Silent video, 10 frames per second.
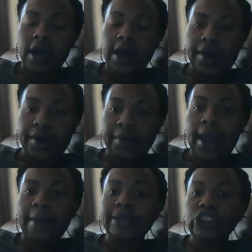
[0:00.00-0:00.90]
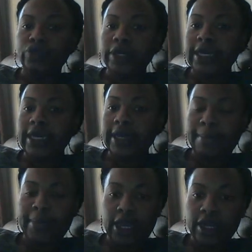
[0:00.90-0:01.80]
I've been
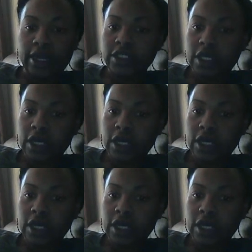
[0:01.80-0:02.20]
drinking beers